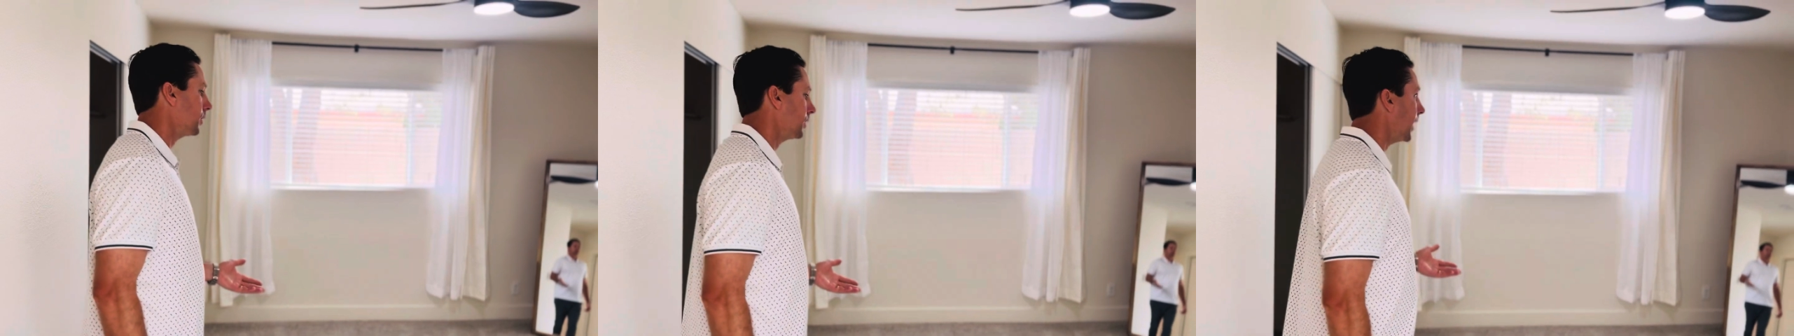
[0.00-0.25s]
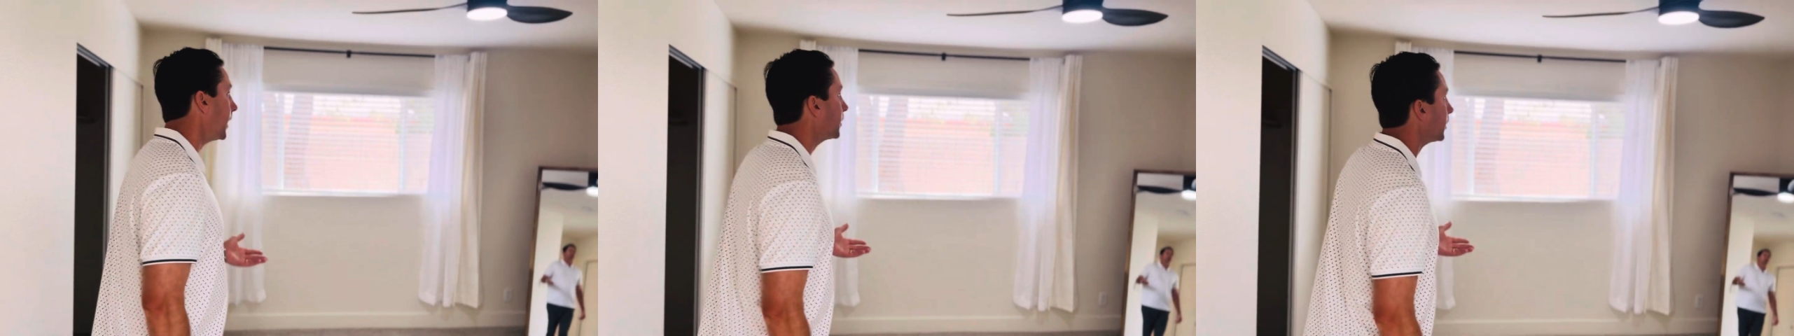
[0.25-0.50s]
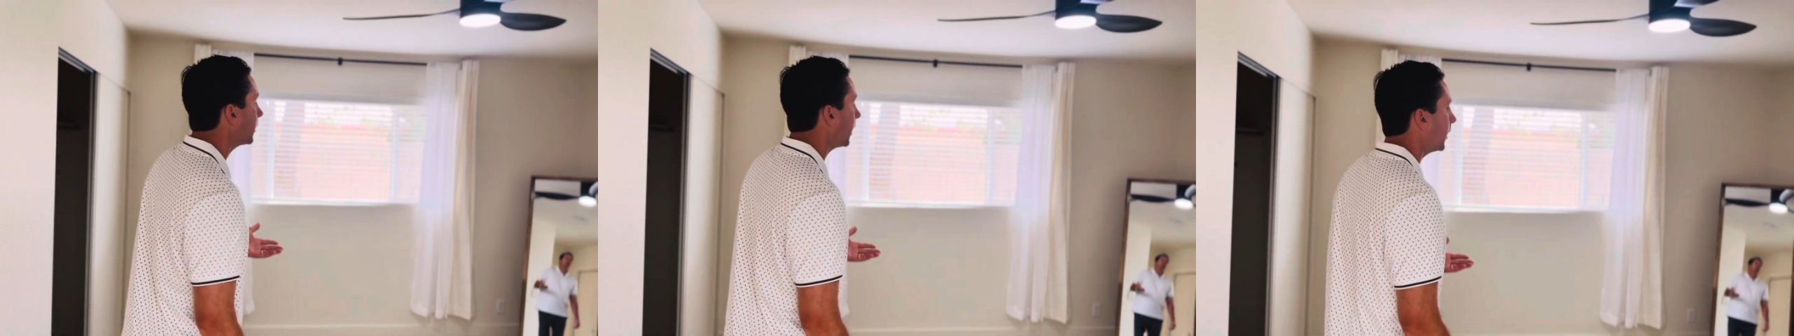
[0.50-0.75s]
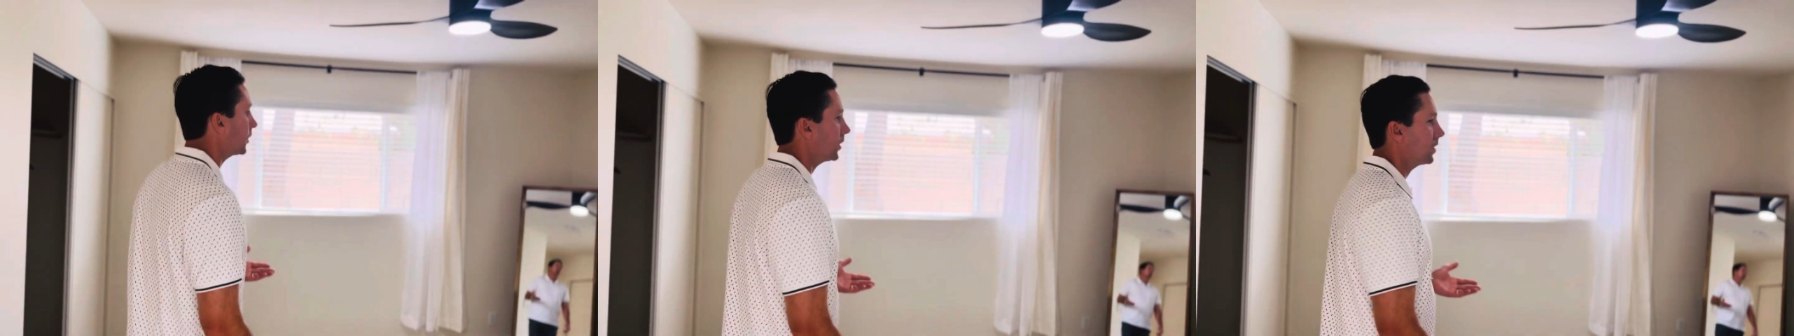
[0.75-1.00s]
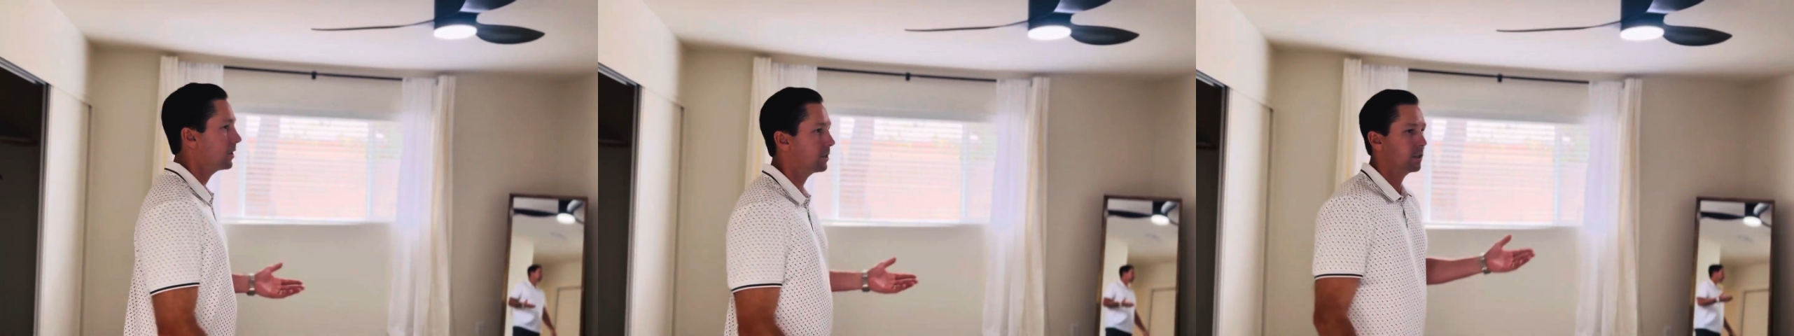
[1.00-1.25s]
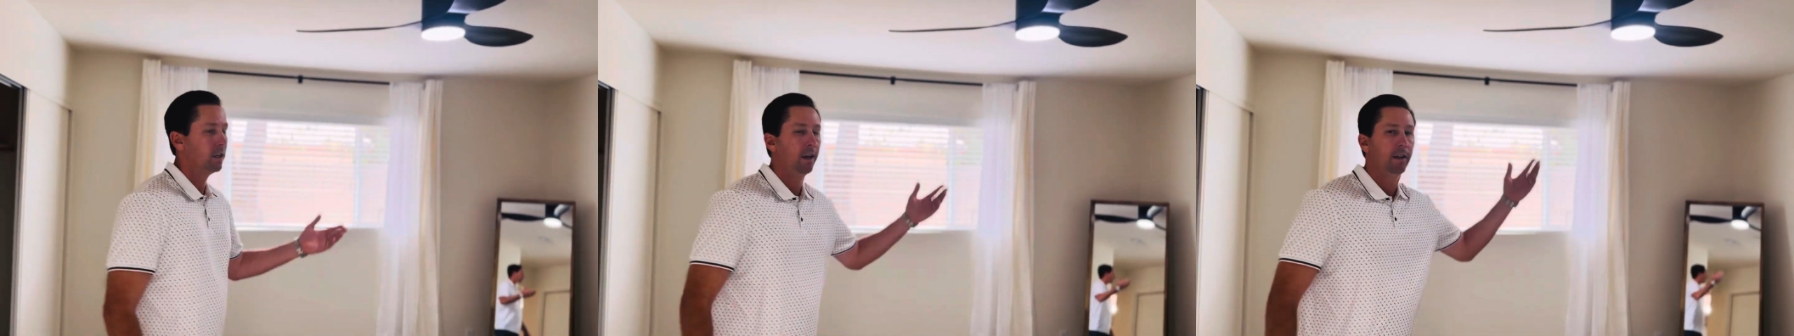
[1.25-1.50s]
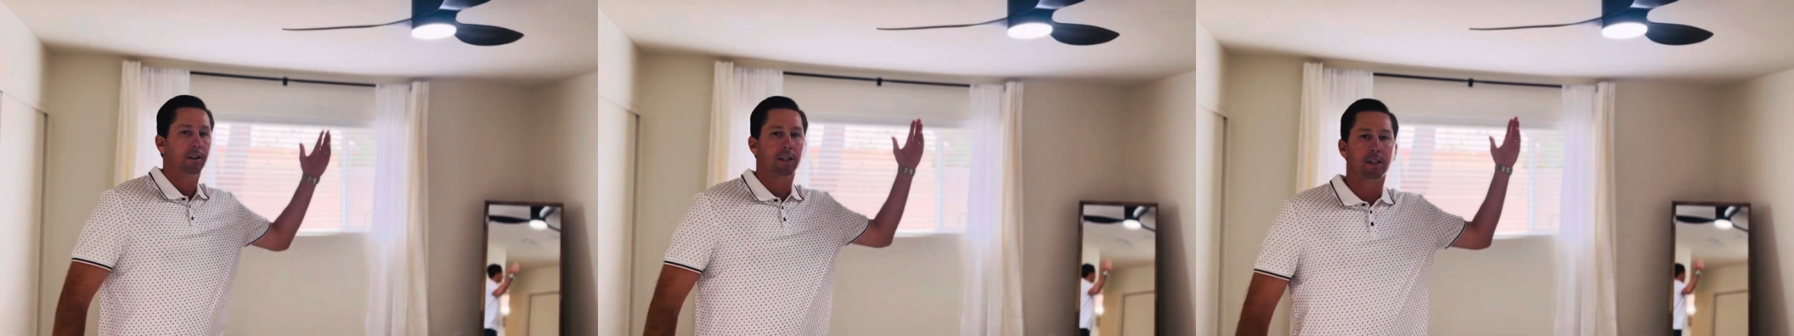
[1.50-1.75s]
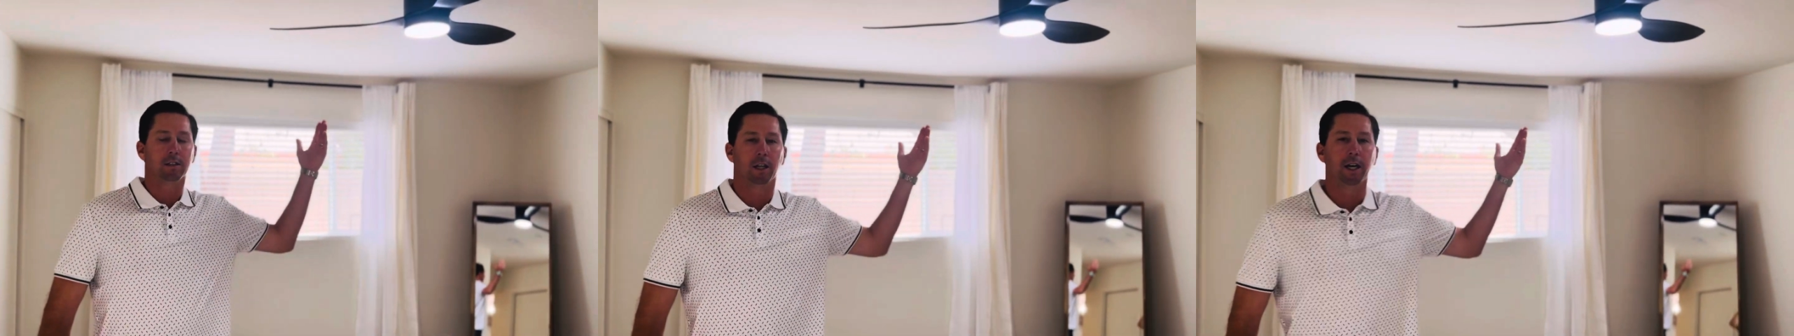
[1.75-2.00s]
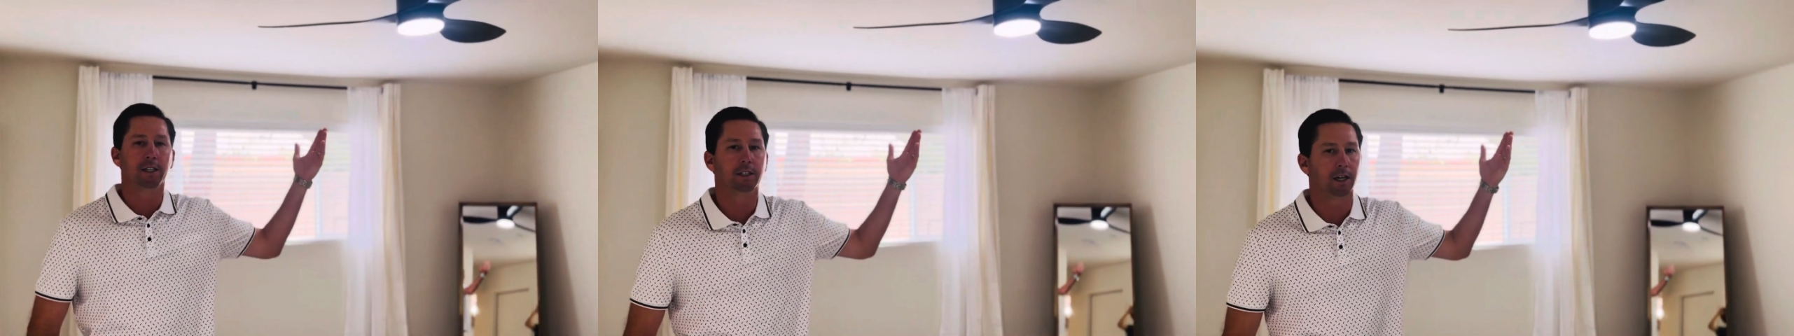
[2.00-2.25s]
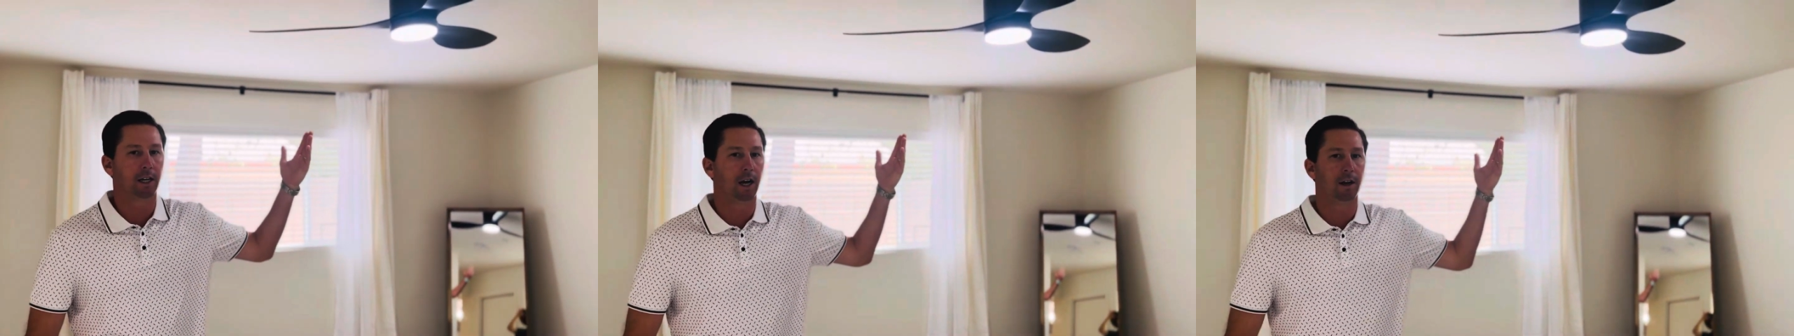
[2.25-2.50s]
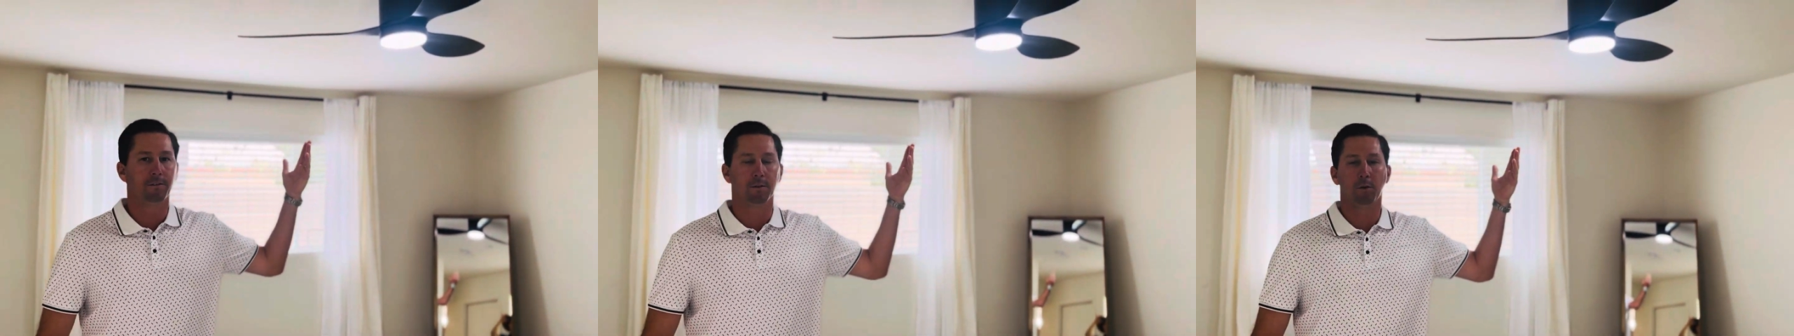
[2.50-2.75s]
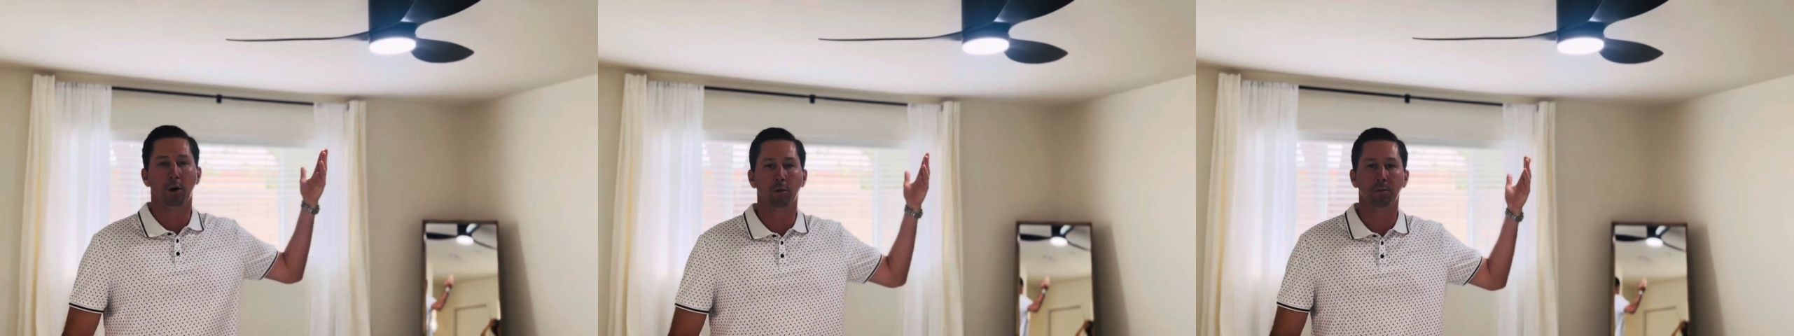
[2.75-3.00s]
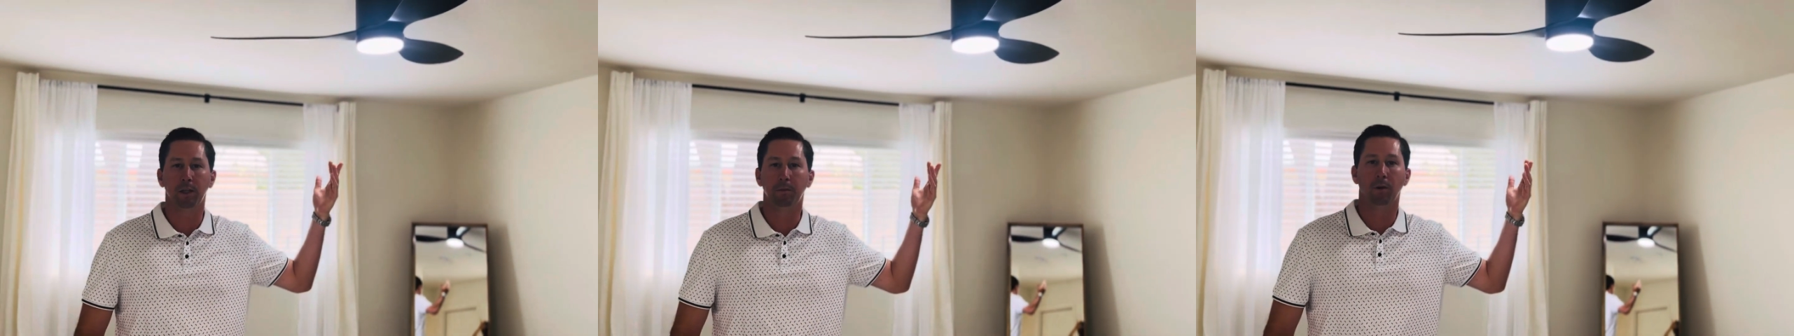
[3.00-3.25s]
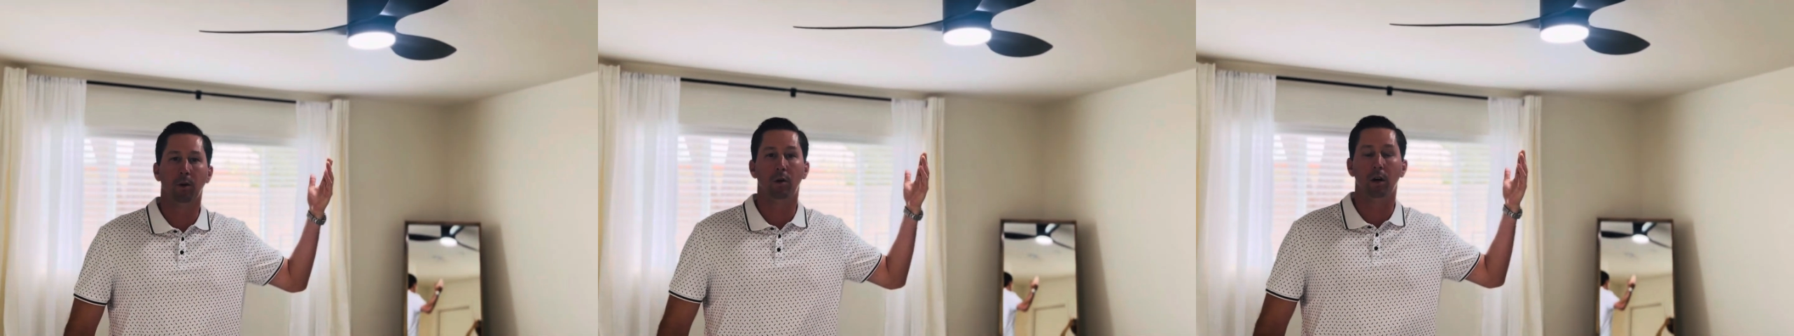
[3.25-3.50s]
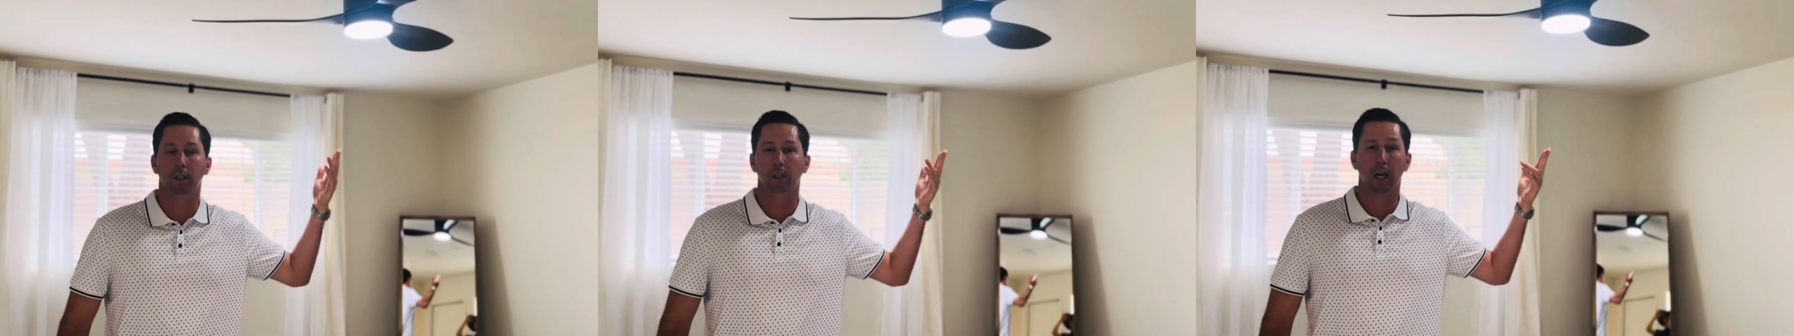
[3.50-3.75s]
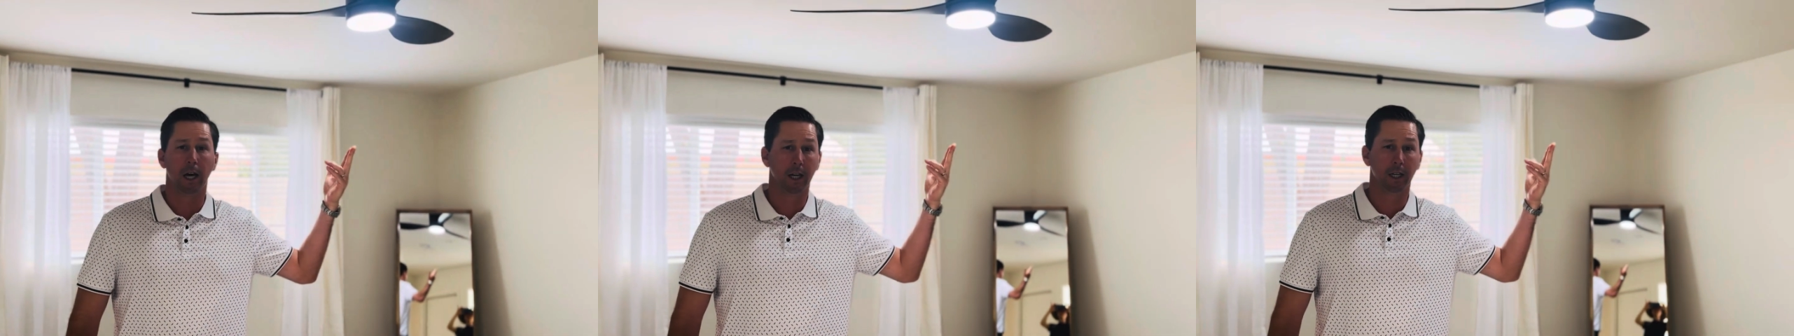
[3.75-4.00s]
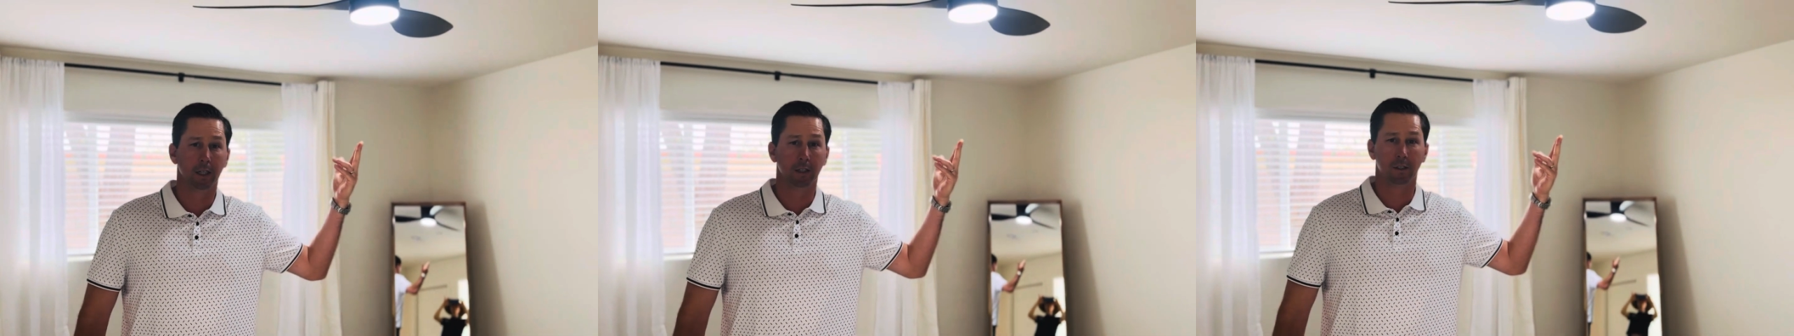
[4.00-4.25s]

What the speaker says: staging touches. These lights I got from Home Depot online.